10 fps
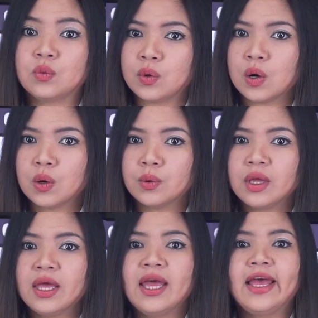raw,
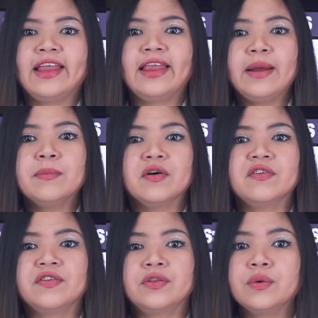they
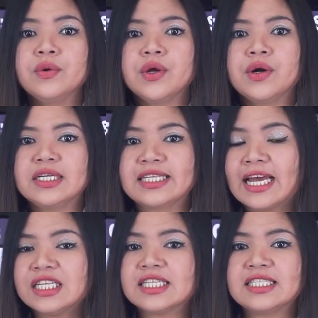move through your
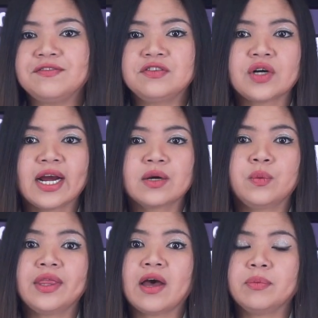digestive tract
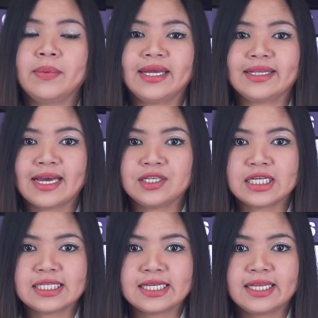without being
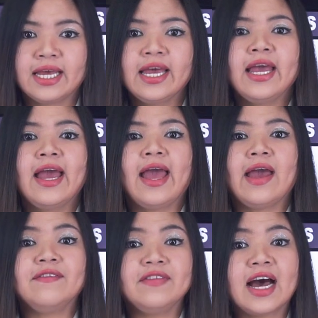digested,
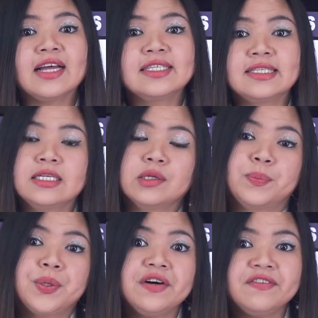and that's still
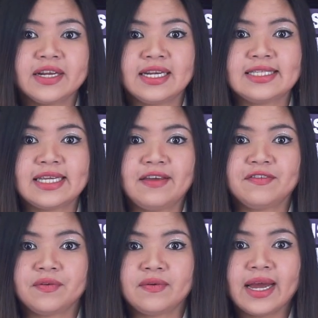perfectly
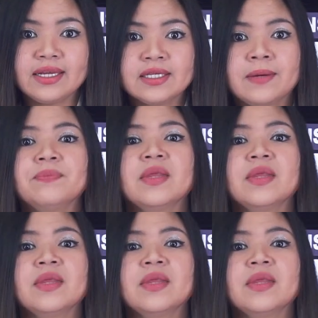safe, alright?